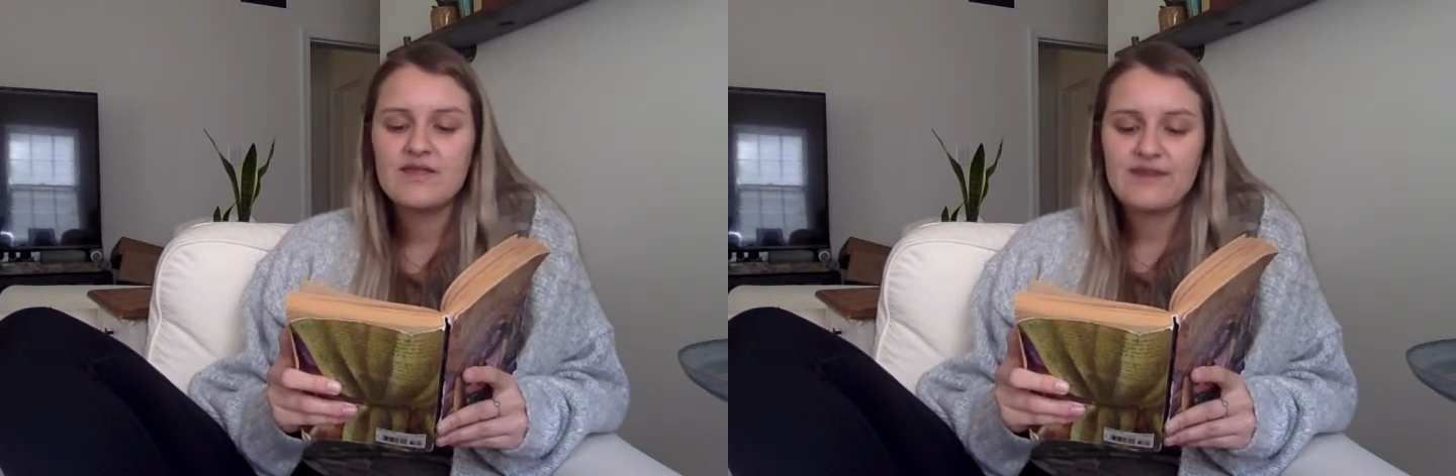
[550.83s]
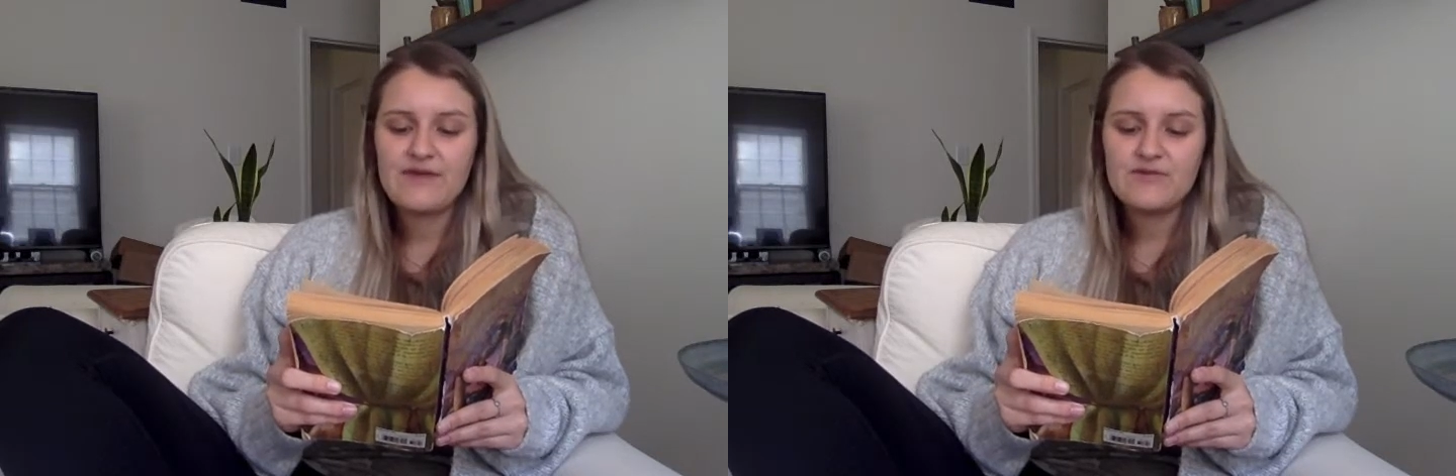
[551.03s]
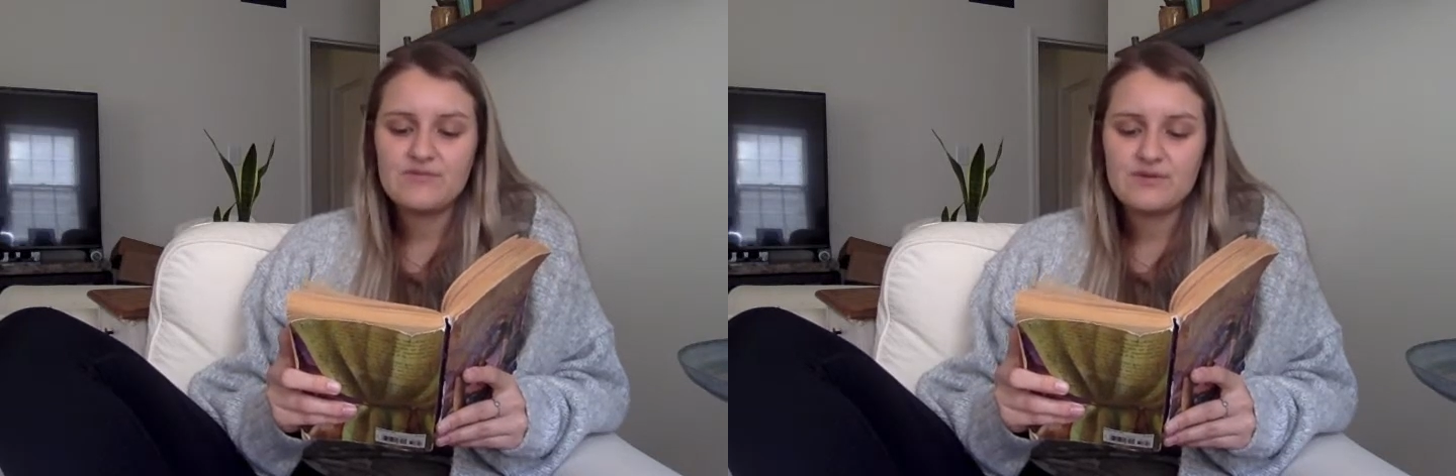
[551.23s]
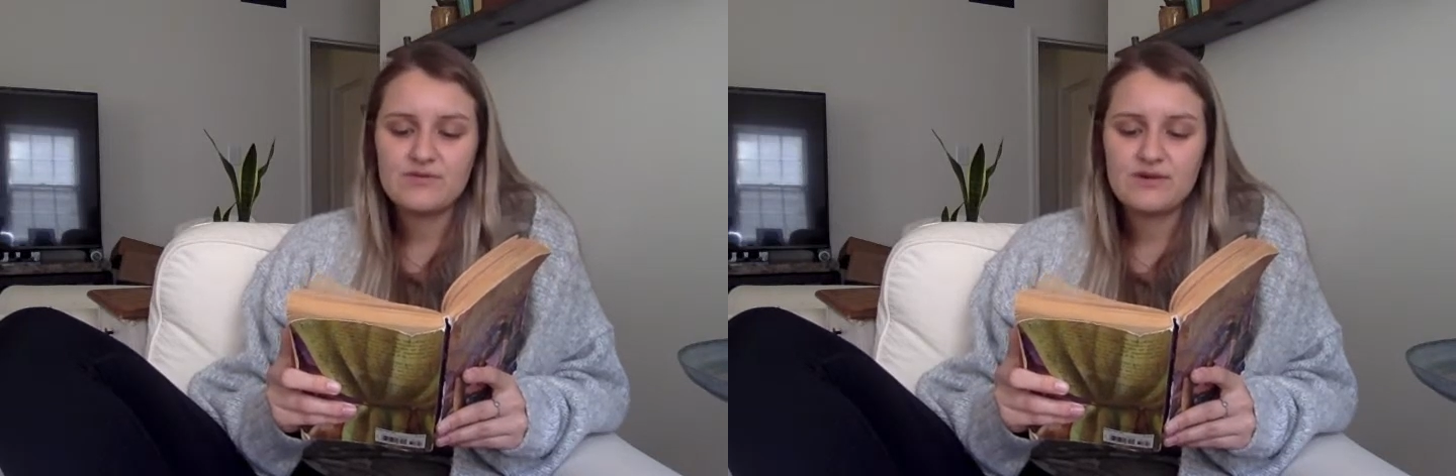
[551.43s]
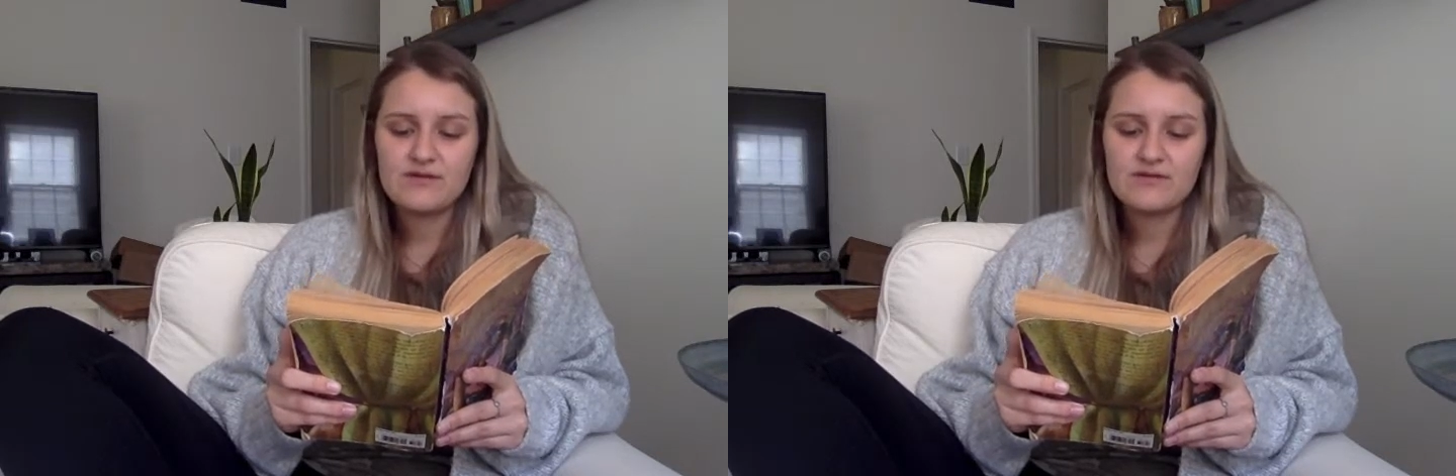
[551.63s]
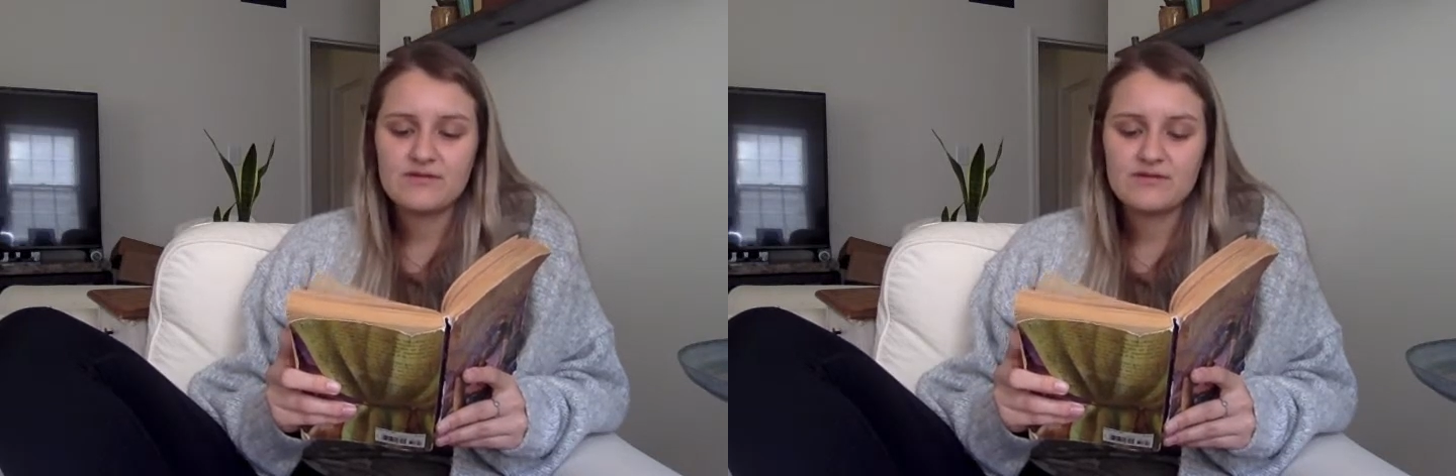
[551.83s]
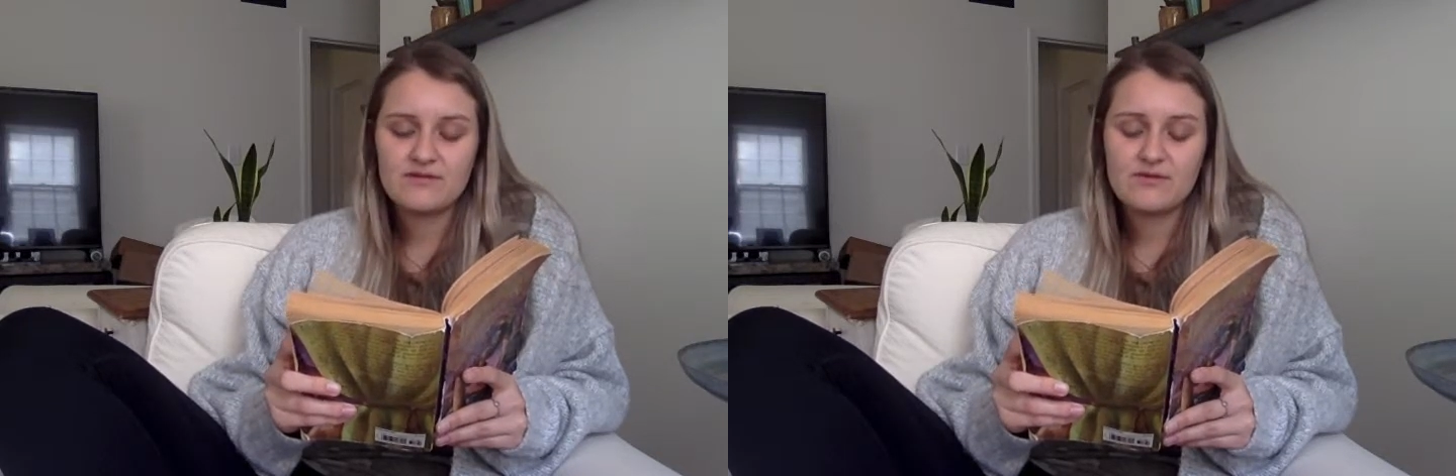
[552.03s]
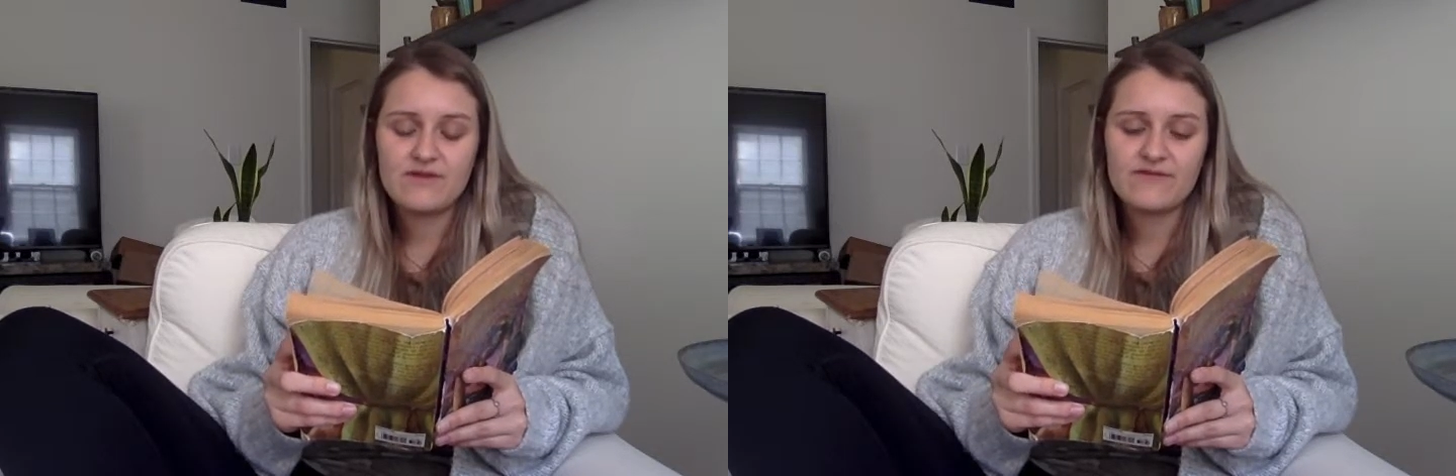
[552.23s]
that would be the
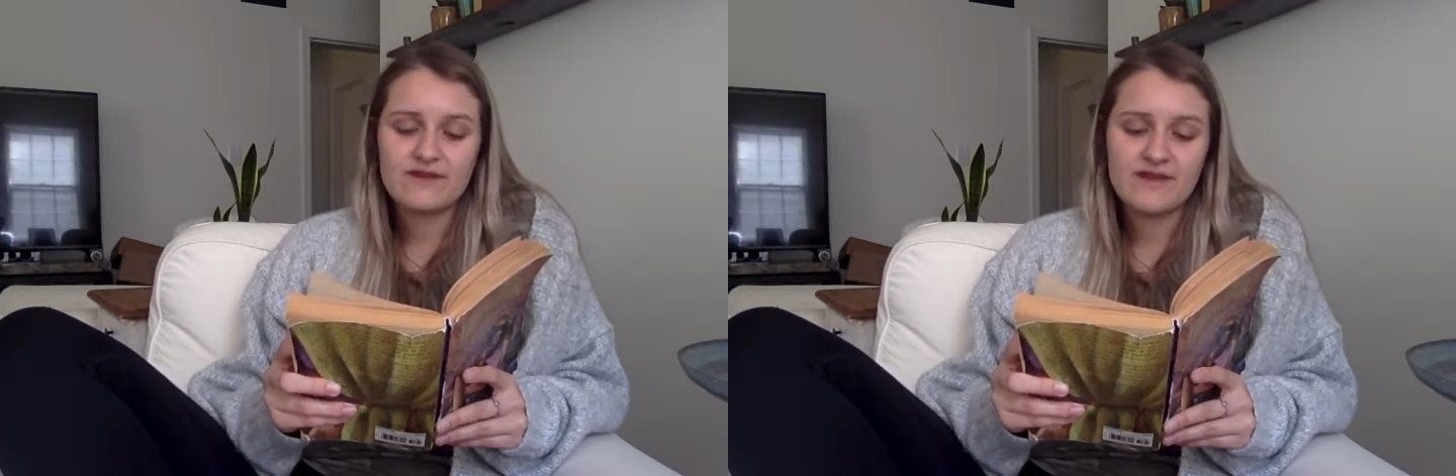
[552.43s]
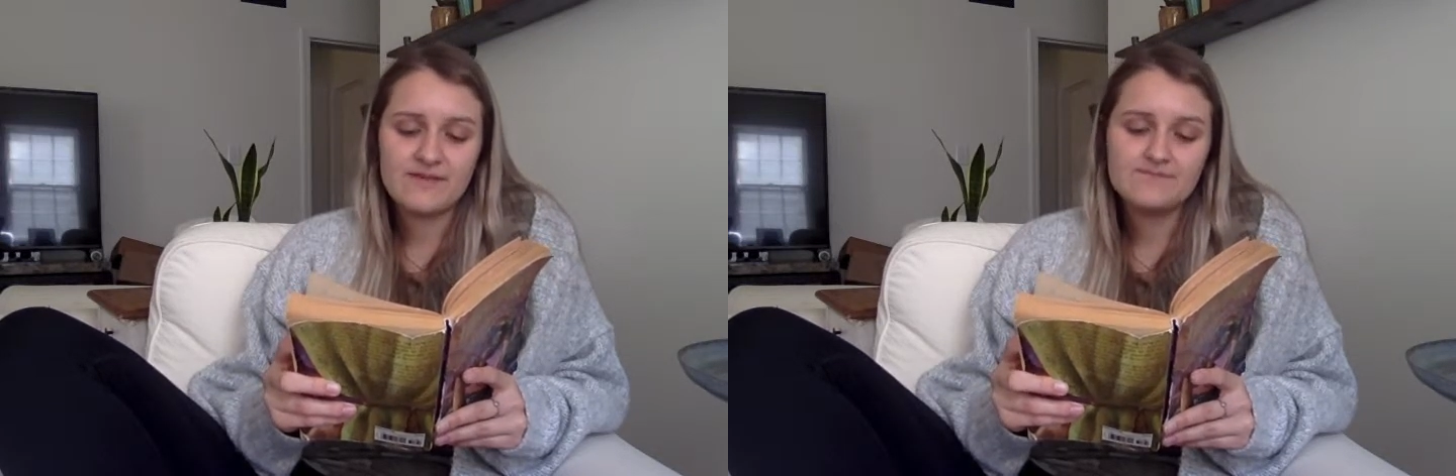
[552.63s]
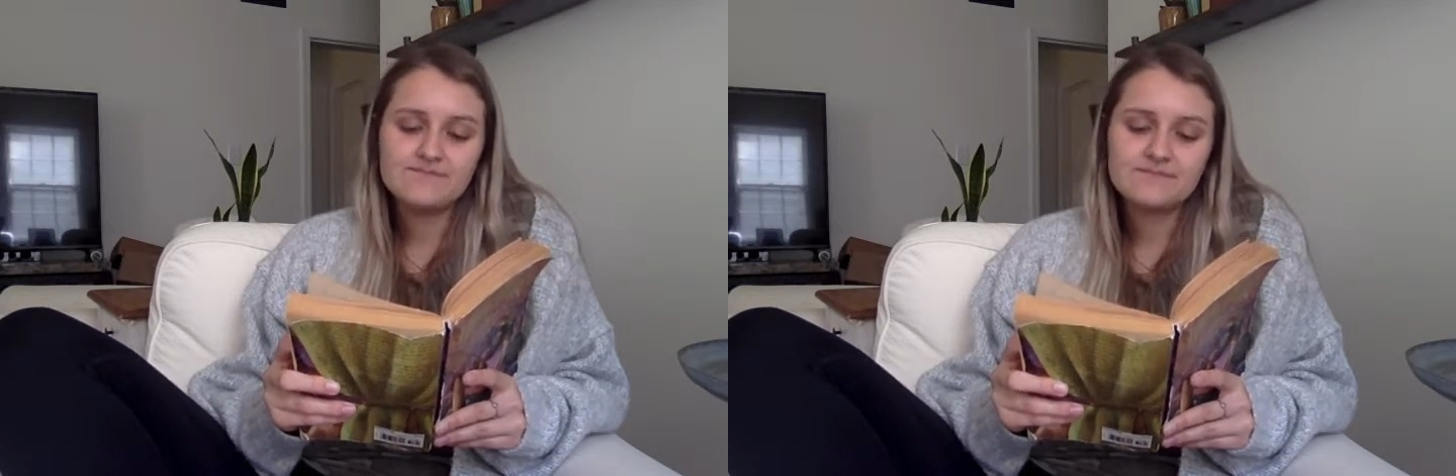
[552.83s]
one for him.